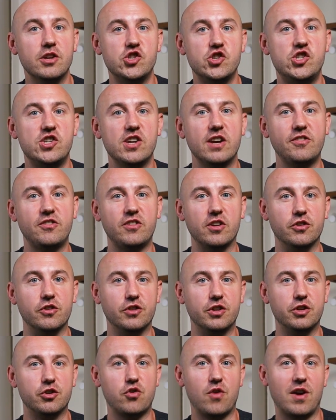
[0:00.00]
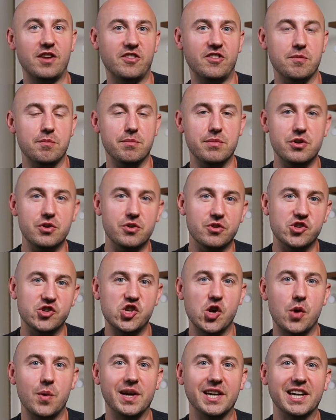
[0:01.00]
Just a little crescent moon
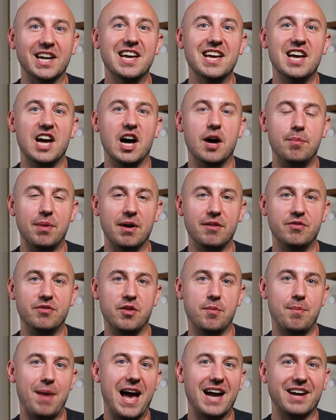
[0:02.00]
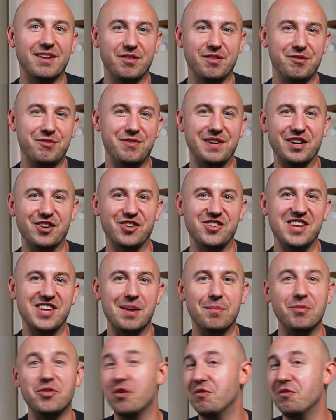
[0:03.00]
showing above the back of the fingertip.